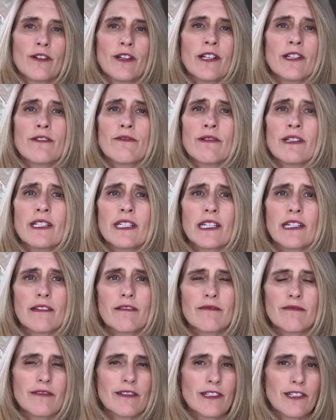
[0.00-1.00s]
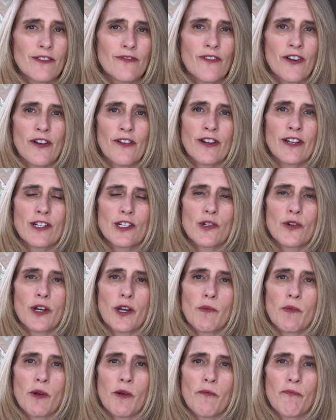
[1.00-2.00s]
It's very
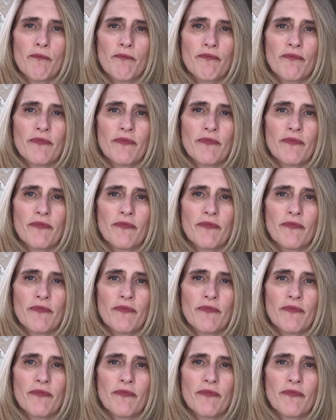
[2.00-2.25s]
enjoyable.